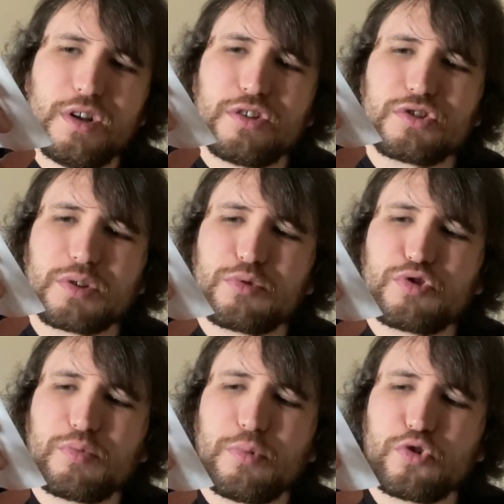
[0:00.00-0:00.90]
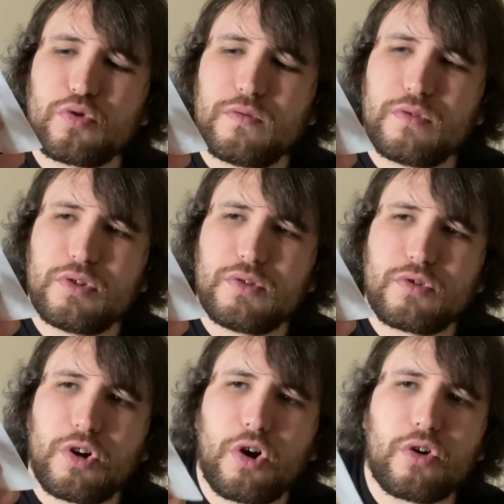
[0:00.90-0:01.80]
this one is a bunch of
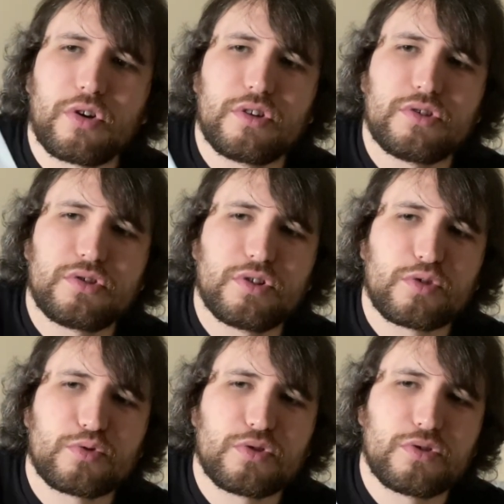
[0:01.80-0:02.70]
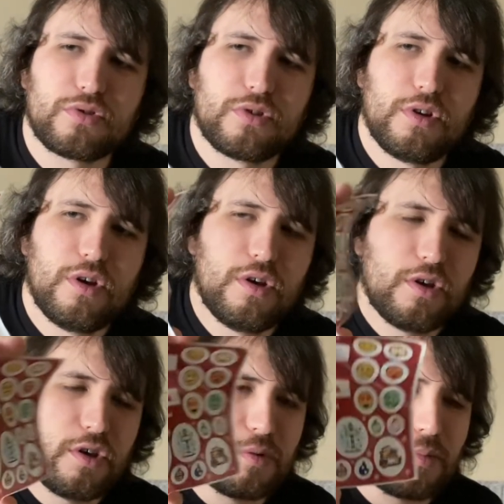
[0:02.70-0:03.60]
different holiday stickers that you